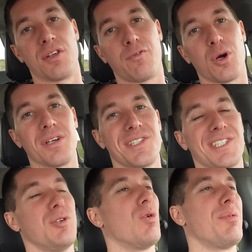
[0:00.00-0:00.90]
the
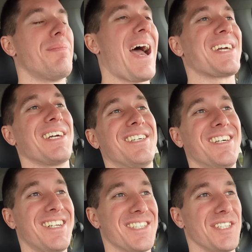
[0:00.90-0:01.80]
4L60 will be back
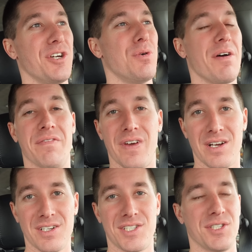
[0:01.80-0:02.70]
good as new
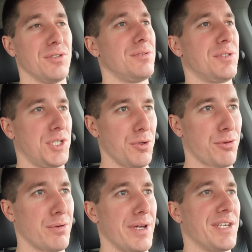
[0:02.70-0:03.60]
very soon, two,
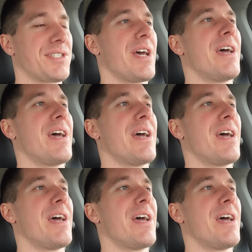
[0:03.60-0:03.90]
three weeks.